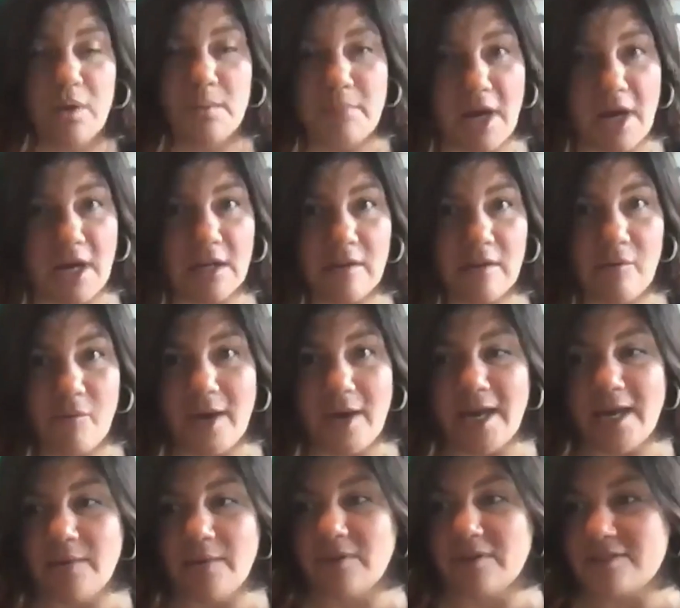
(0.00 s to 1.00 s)
bottle of
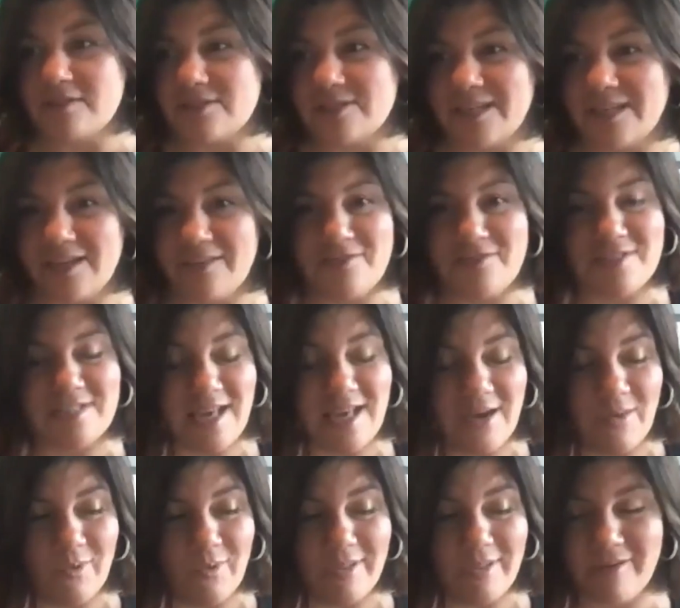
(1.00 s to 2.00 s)
wine, whether it's a gift set,
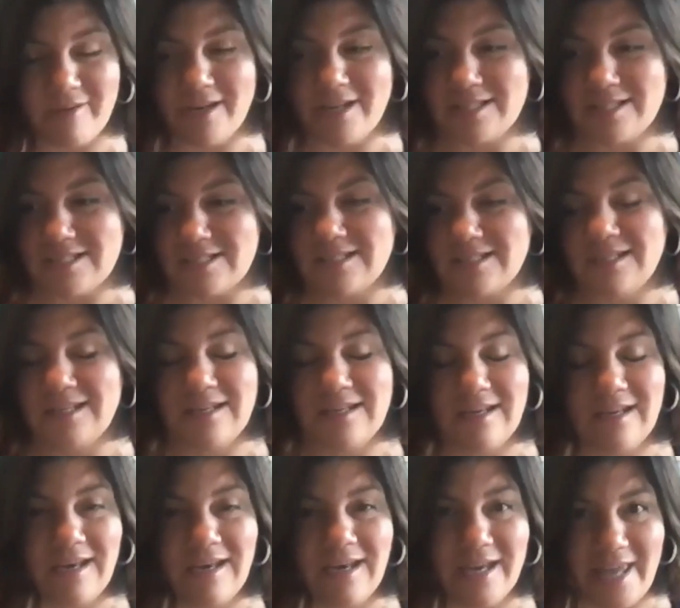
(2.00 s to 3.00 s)
whether it's
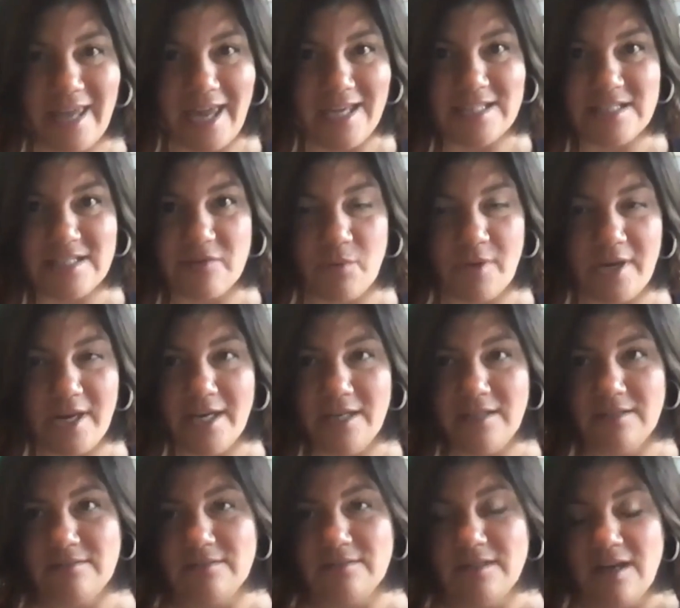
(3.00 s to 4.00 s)
a case of
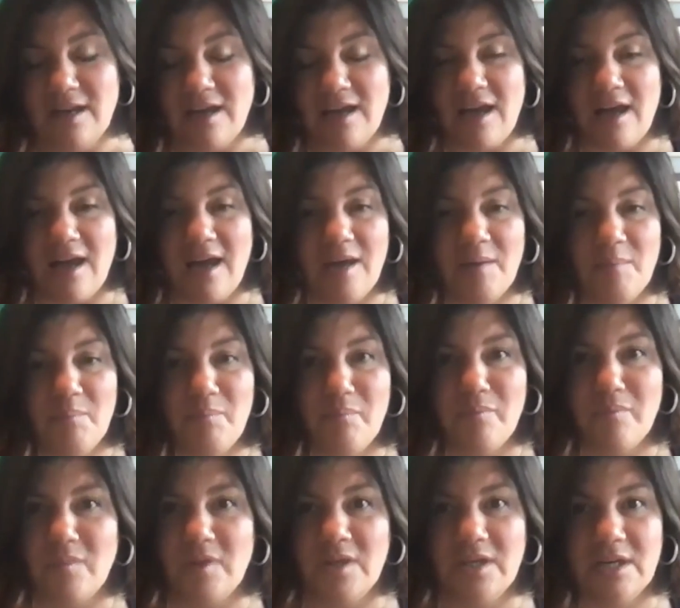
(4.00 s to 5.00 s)
wine,
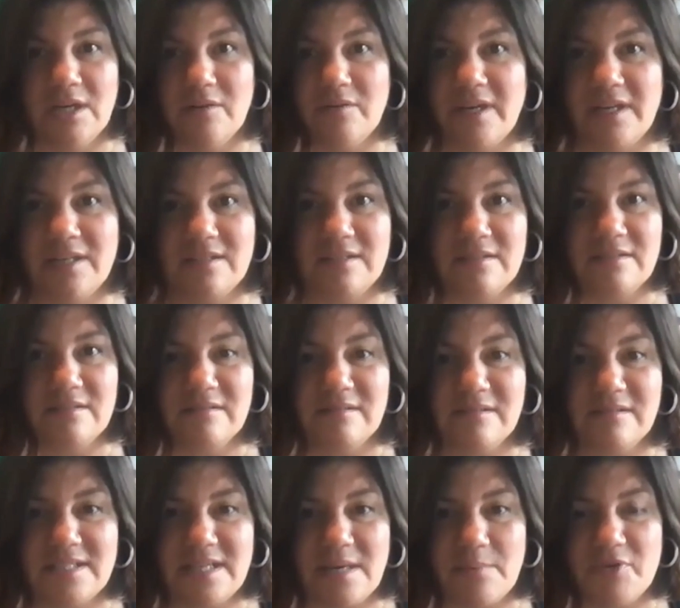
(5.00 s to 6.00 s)
you know, it
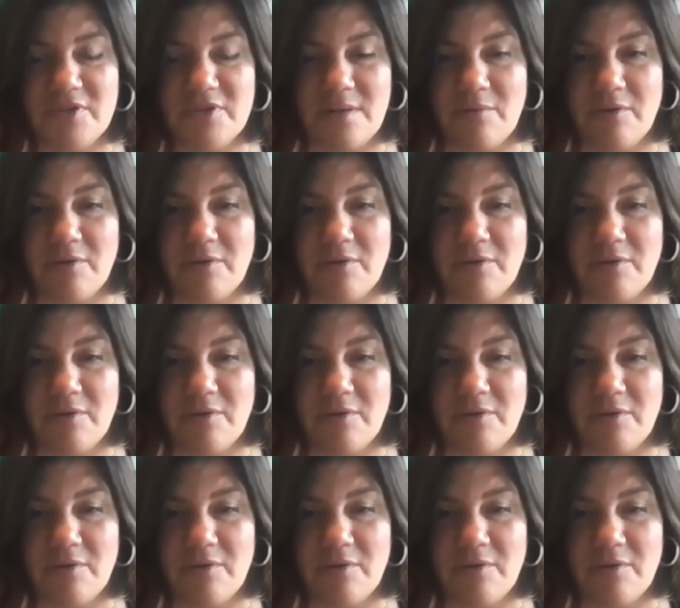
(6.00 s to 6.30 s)
10% will